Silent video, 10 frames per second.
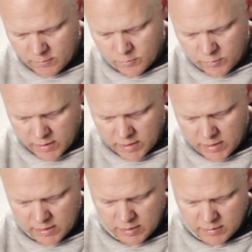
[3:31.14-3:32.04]

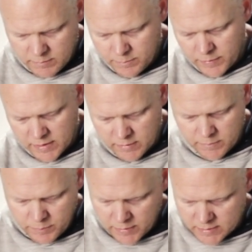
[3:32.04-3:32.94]
weird, but
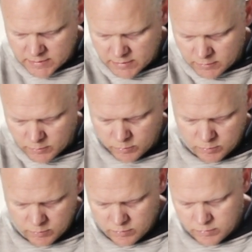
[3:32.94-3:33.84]
it still
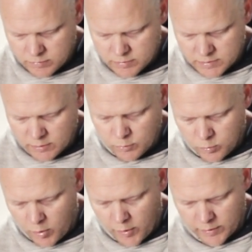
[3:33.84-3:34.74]

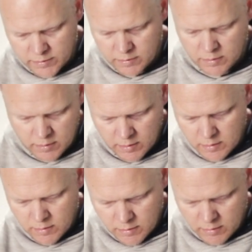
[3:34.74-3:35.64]
works
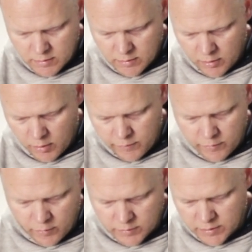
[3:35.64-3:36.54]

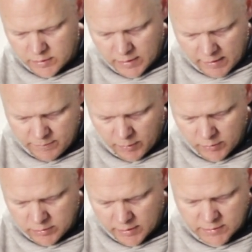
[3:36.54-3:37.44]
overall. So you can have
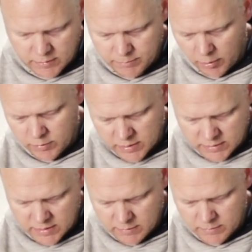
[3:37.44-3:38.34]
both lights on, both
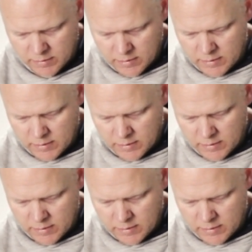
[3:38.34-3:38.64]
can dim